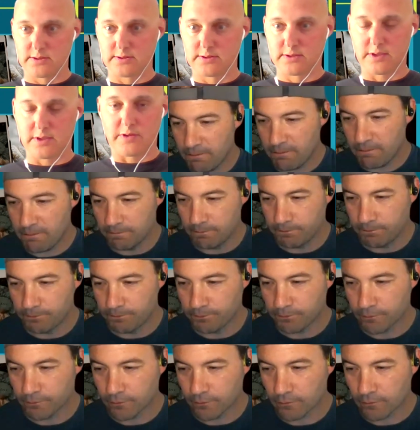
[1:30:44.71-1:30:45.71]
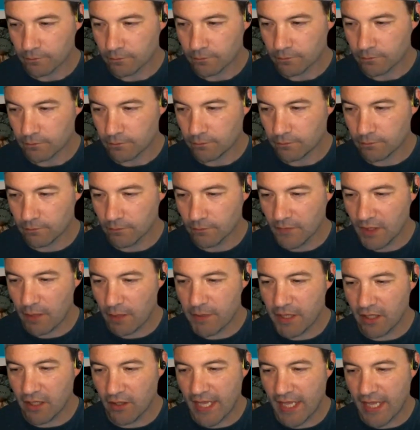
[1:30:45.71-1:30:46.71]
yep. If we do that? That'll
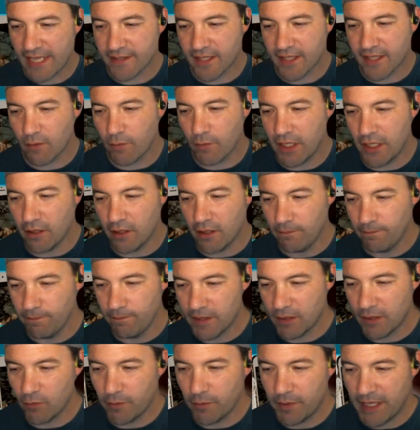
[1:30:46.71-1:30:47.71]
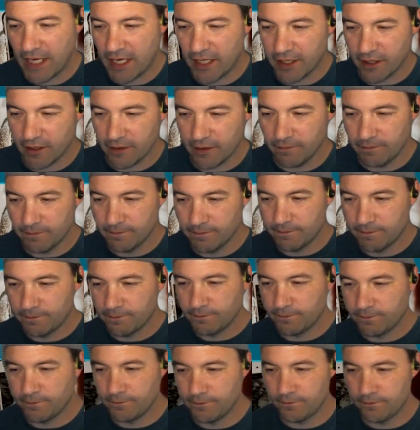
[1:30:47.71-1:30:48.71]
be the last so, thing we do. Then we'll be out of here.
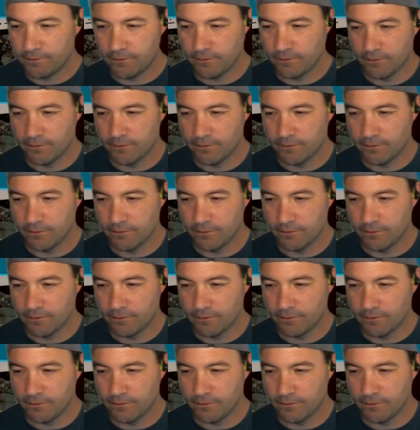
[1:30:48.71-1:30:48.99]
Okay.